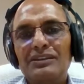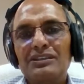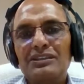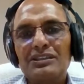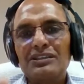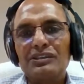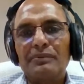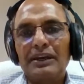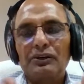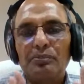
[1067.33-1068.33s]
This is
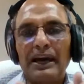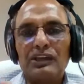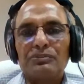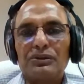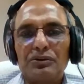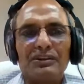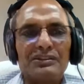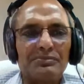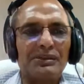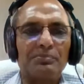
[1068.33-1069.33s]
where your management
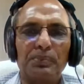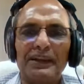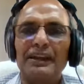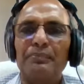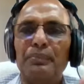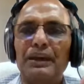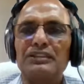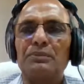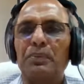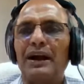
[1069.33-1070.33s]
concept can play a
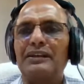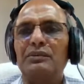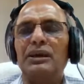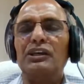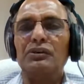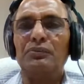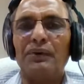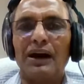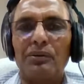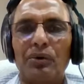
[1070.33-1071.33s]
major part in making you
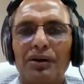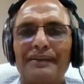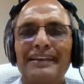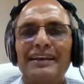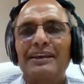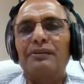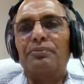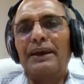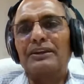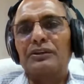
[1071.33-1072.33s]
far more
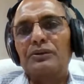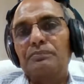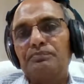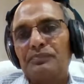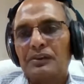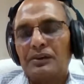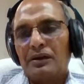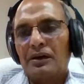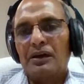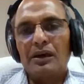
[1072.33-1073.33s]
effective
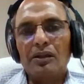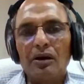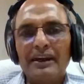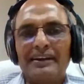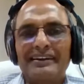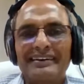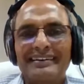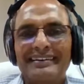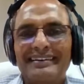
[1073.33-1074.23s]
lawyer.